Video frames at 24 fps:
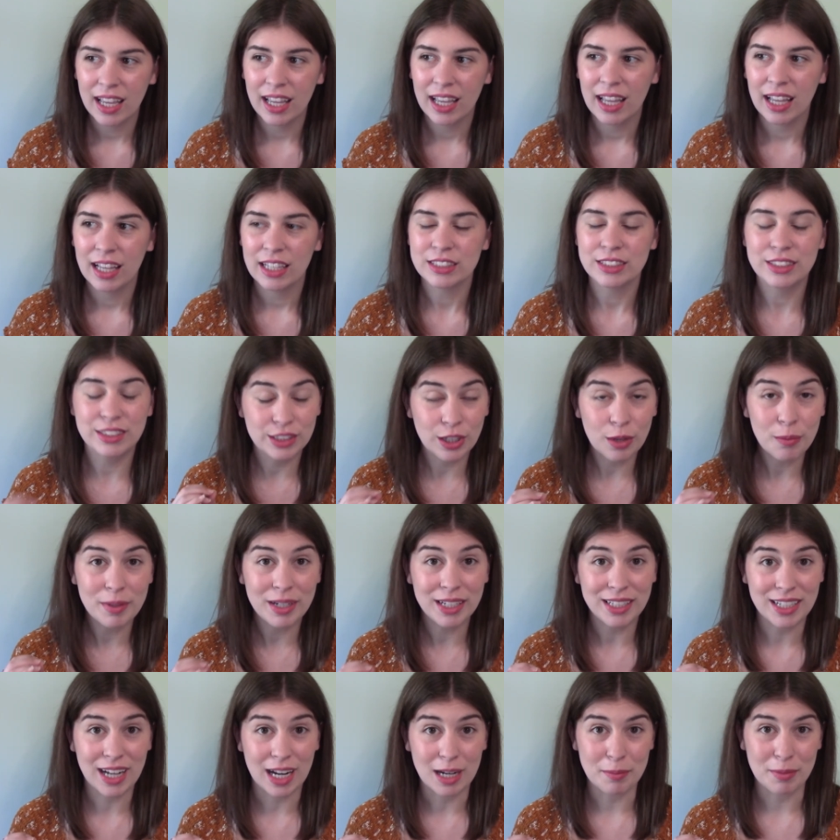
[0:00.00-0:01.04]
so
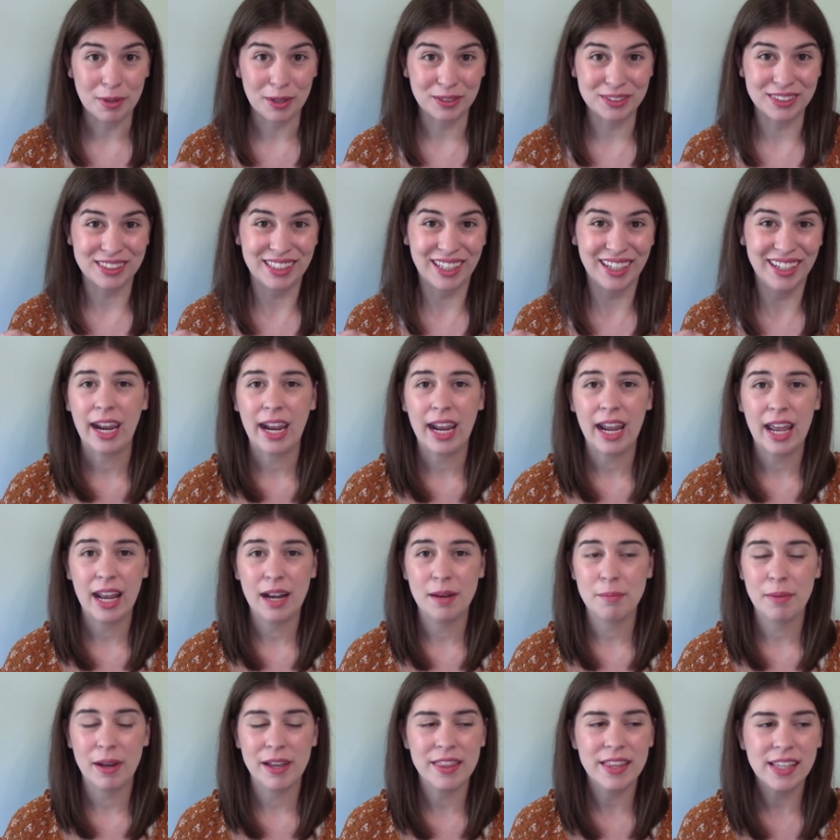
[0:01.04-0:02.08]
many typos.
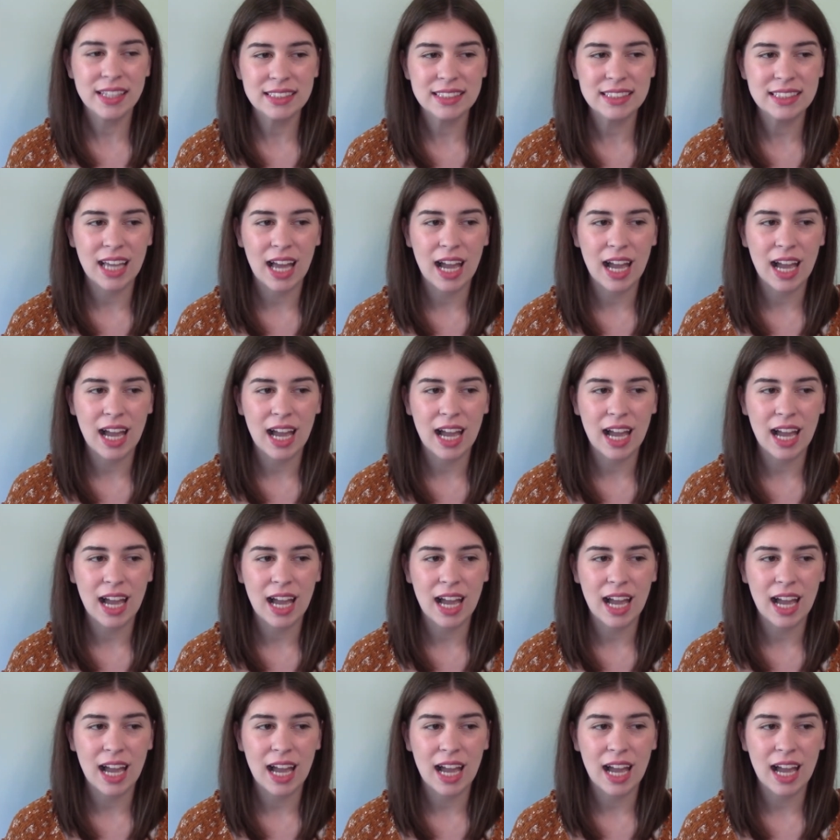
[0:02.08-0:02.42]
And by this